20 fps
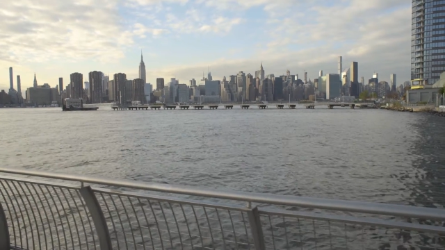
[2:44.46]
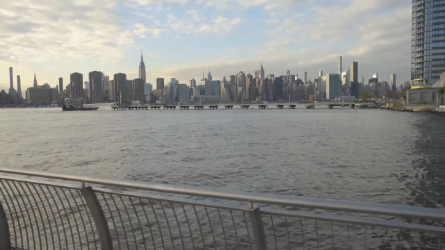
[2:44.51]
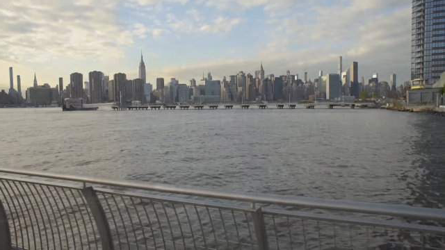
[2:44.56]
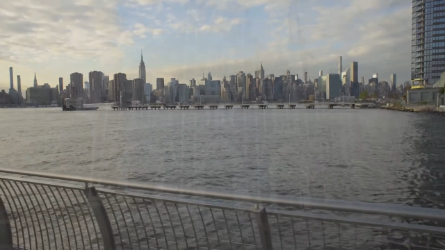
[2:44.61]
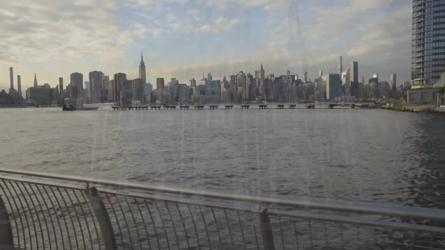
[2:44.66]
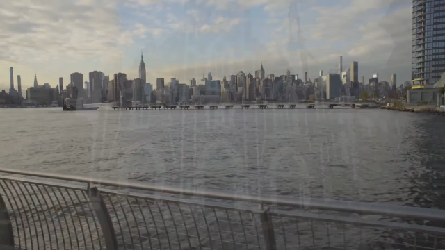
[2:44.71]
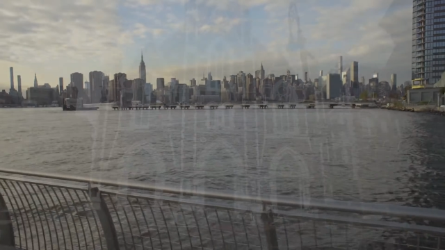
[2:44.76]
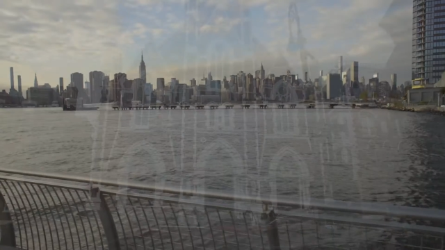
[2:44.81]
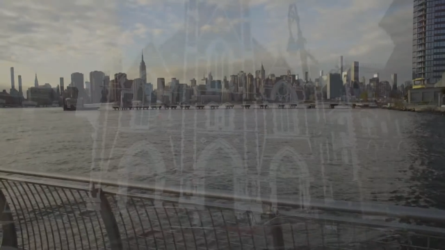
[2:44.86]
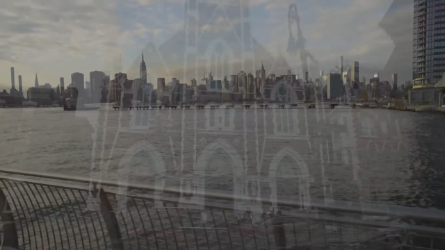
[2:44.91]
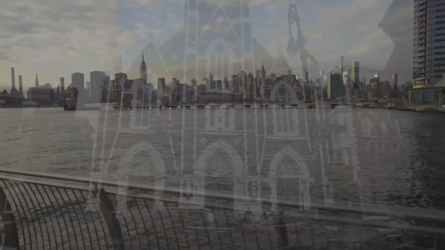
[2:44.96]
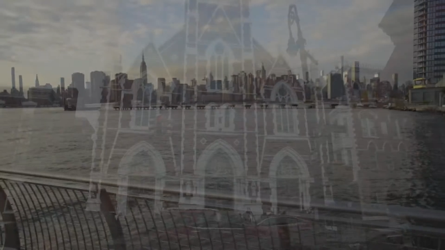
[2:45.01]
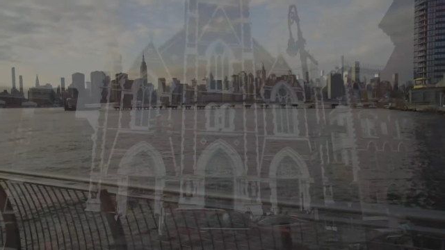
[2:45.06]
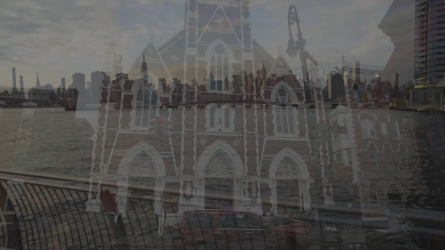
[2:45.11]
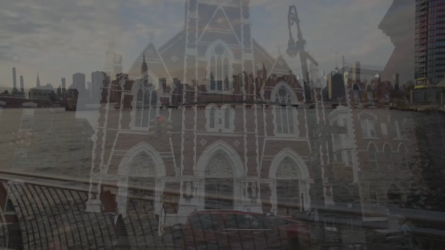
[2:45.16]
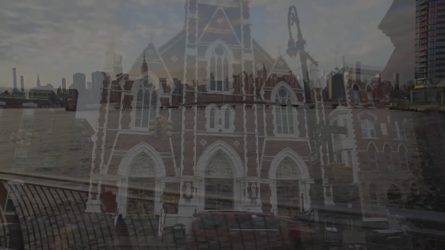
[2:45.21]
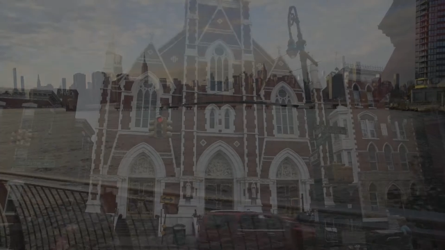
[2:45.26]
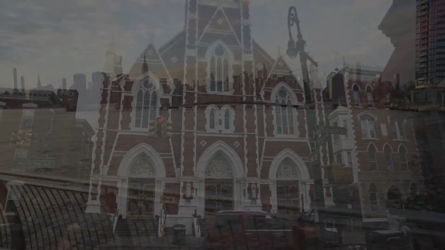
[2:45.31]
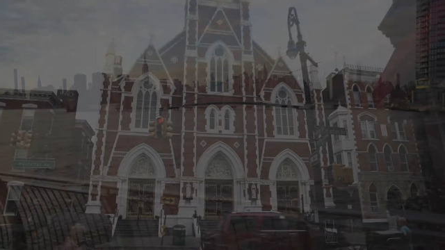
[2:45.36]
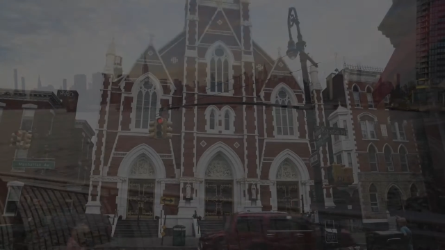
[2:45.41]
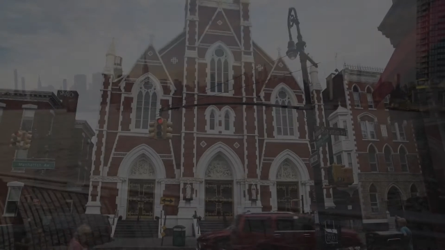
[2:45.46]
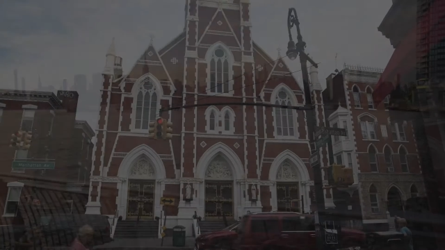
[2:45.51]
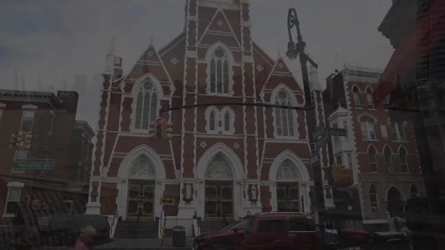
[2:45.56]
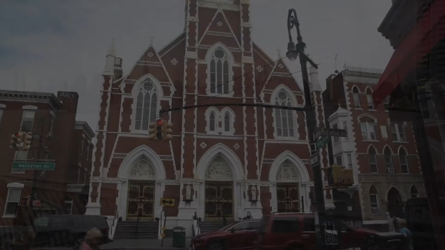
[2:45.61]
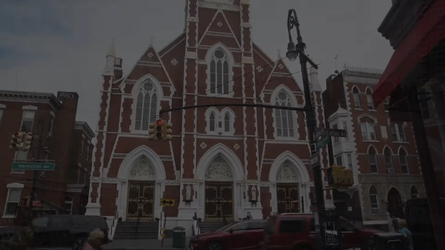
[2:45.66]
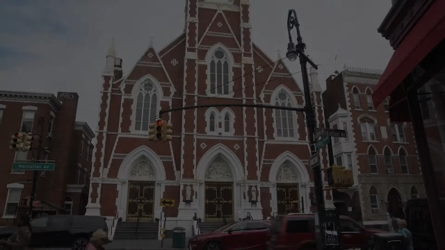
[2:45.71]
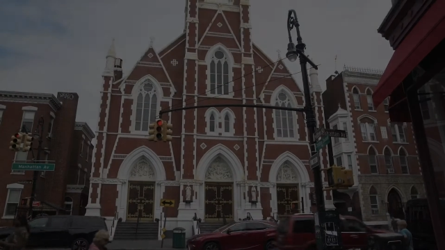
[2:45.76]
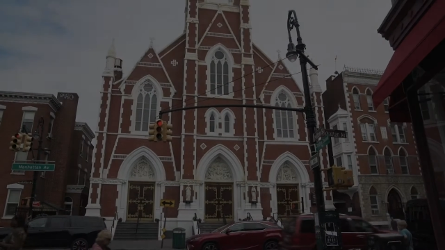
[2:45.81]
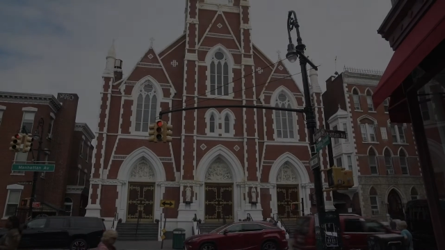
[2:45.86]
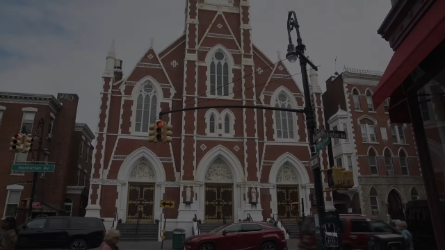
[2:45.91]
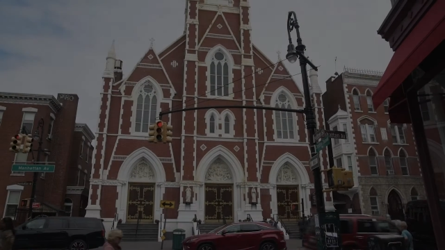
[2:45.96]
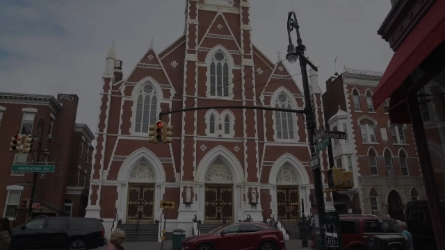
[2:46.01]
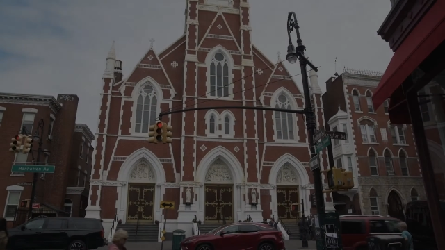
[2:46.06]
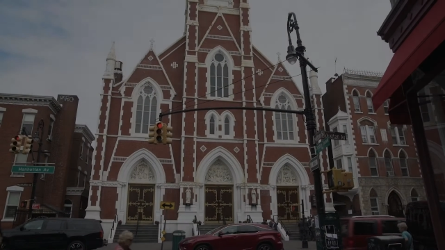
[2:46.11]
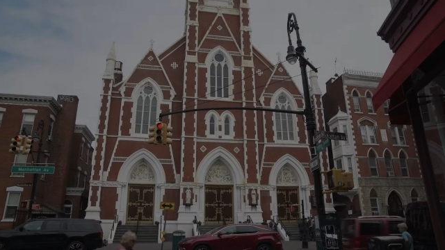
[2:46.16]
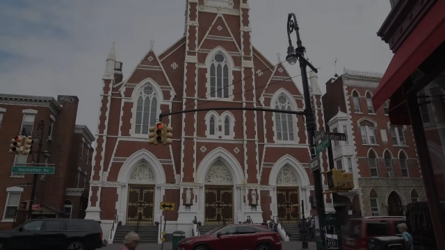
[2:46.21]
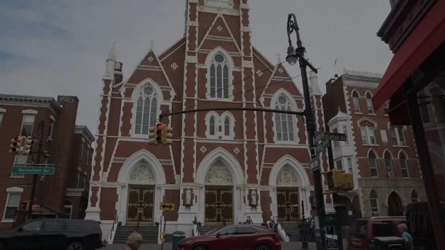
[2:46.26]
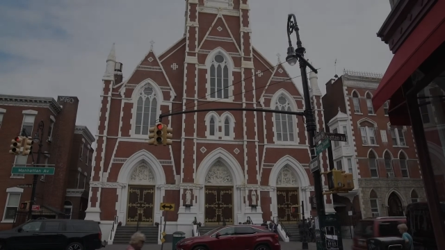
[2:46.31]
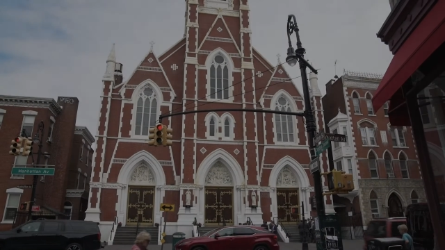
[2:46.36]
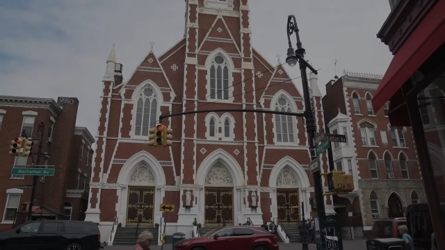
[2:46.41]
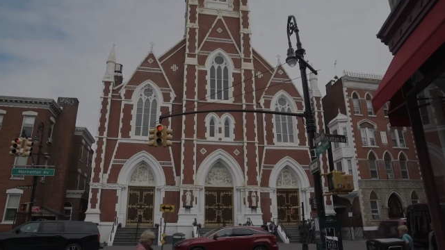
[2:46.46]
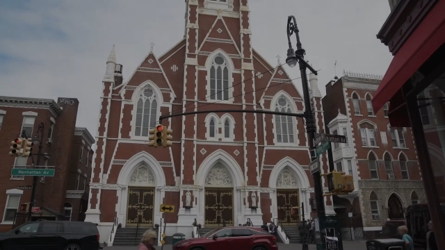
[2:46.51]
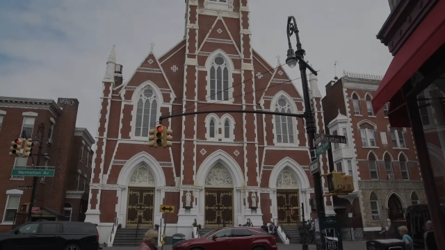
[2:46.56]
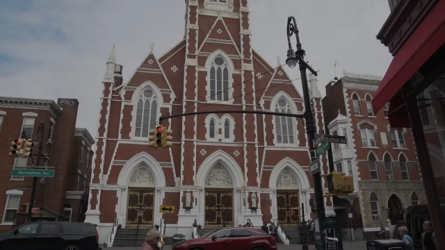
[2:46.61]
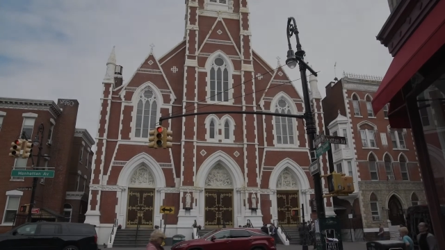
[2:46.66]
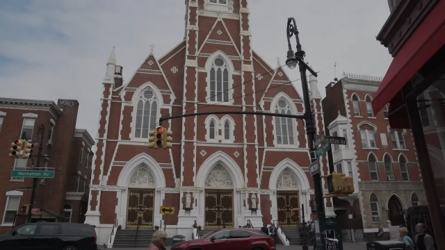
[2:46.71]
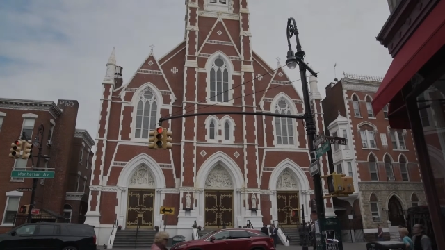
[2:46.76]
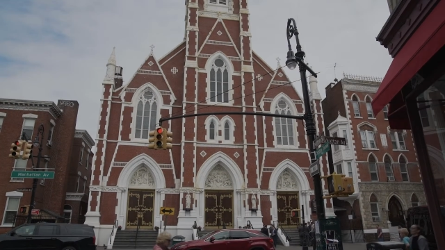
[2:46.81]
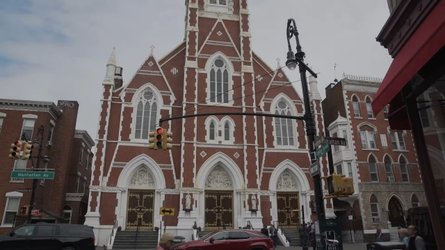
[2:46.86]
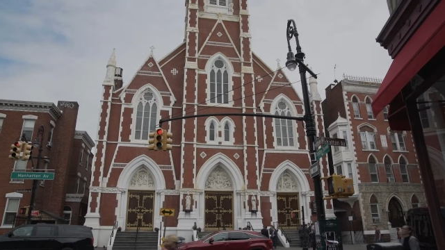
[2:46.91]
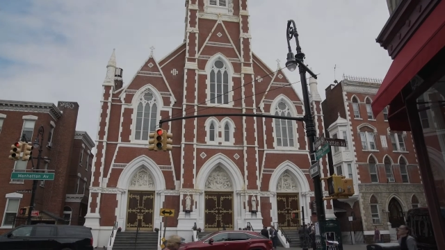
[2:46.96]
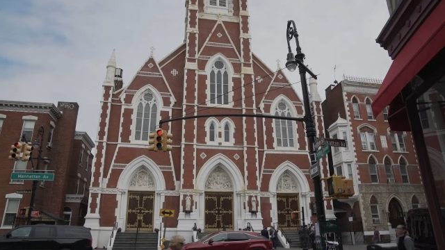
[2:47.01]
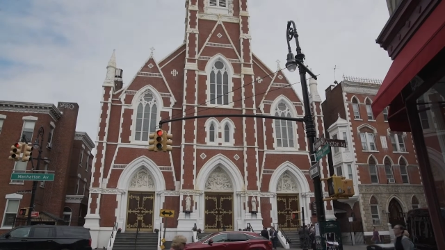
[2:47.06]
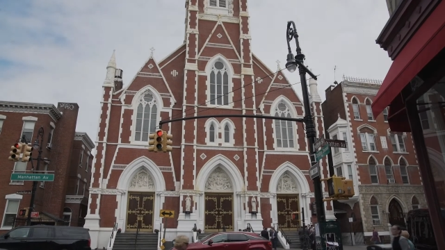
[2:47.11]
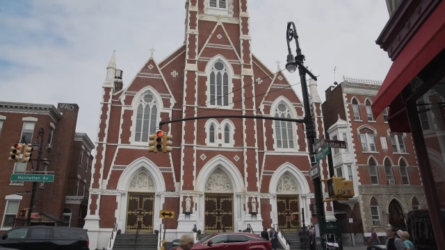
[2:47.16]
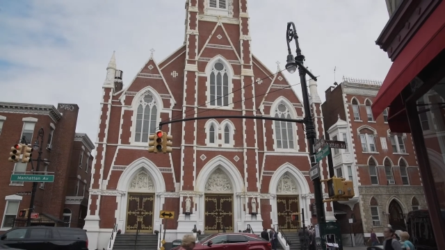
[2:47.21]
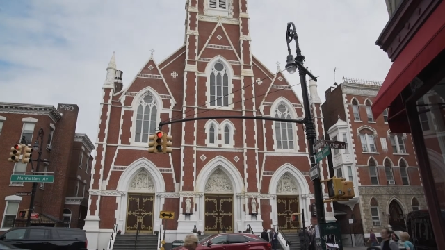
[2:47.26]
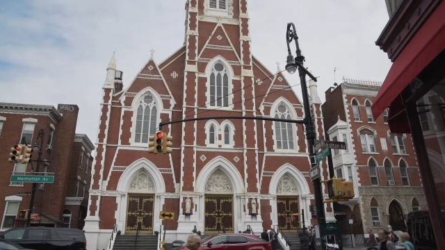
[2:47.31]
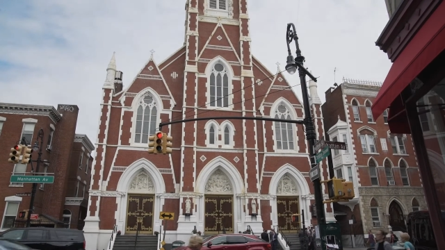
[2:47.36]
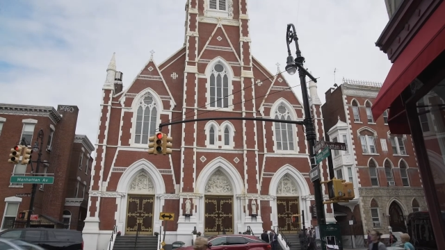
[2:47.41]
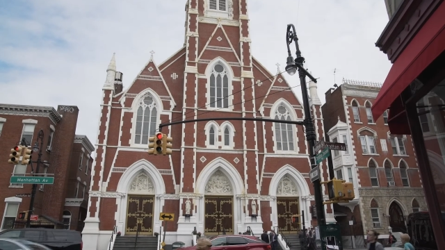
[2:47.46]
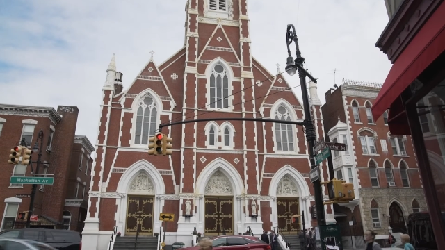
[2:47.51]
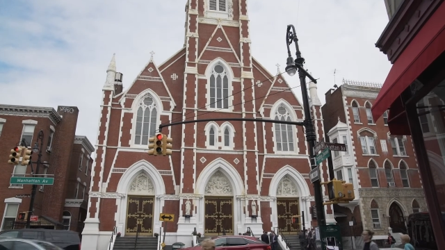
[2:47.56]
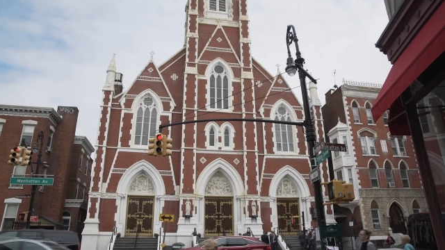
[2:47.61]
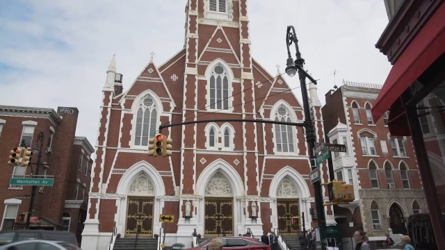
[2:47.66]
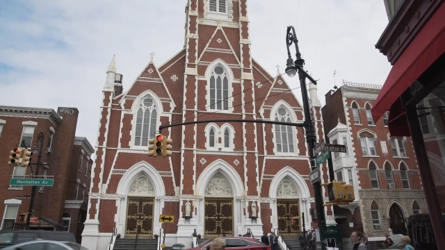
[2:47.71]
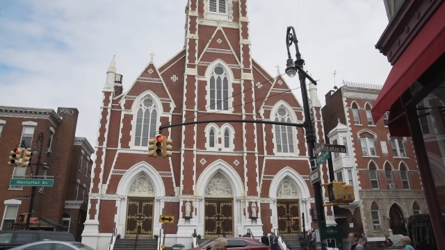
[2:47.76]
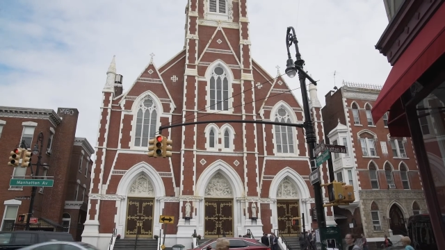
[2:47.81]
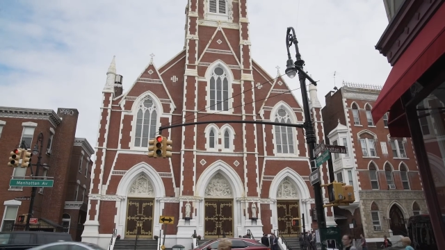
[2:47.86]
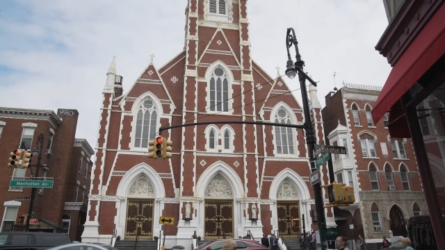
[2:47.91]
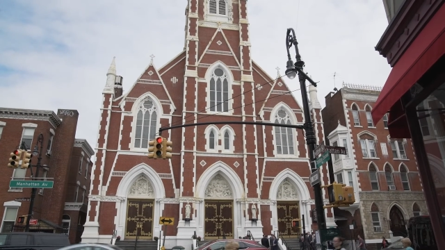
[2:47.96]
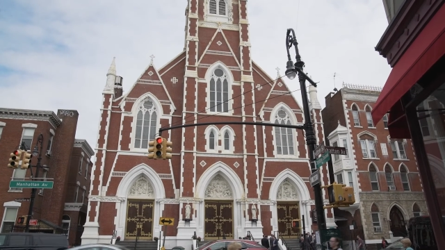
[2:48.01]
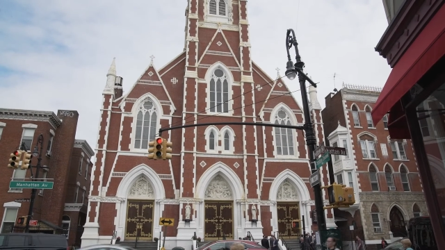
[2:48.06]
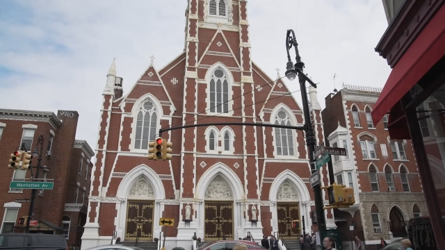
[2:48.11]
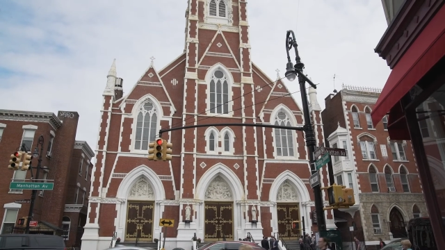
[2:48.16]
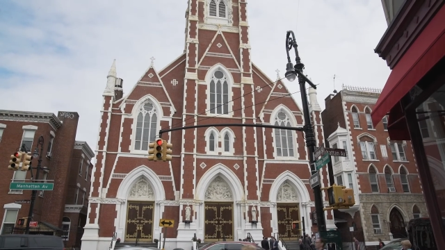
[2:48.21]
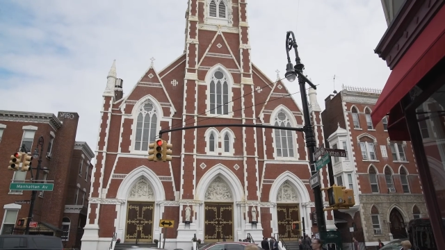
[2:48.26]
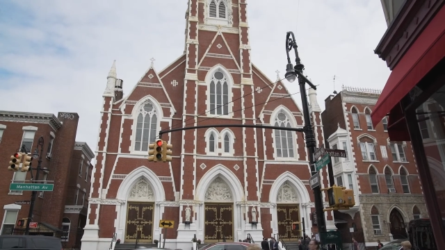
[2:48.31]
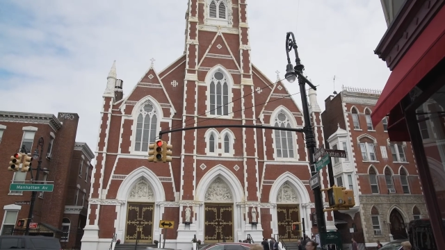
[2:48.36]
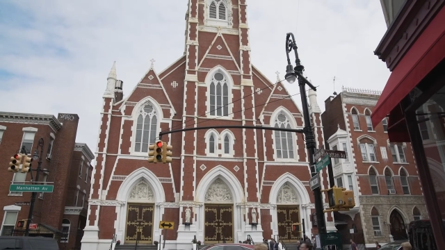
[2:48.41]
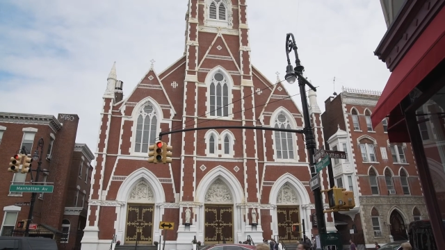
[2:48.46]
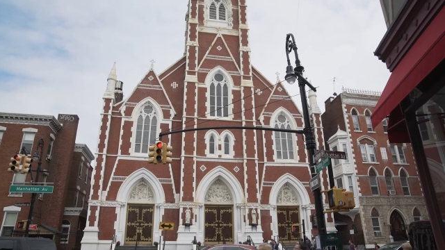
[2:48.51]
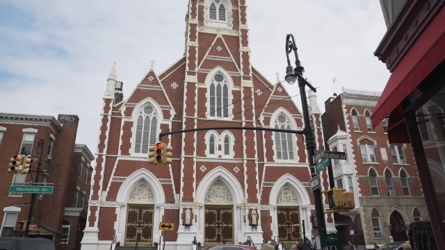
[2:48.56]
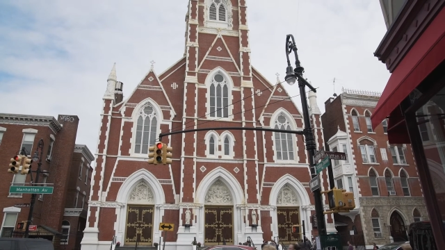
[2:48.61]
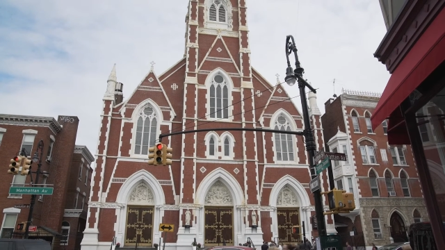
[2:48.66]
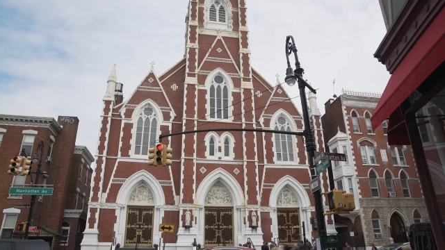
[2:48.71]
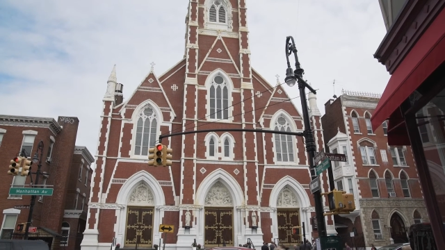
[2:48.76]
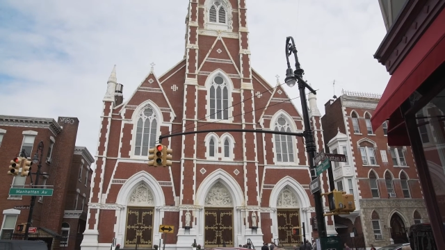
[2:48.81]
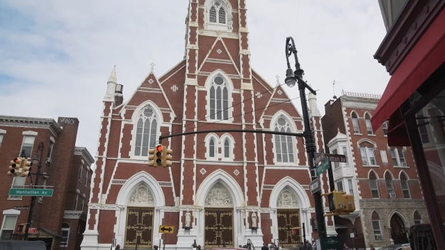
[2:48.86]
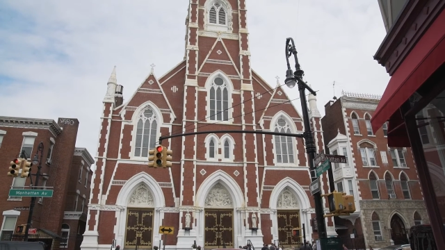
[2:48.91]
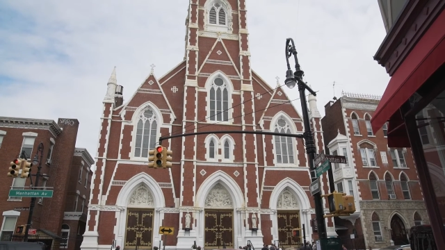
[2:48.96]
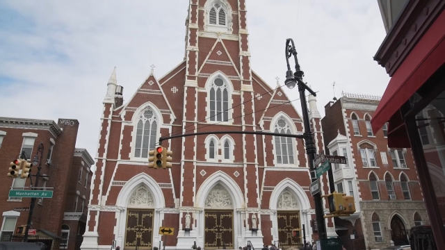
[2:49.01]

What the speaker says: Nobody's mouth can be seen.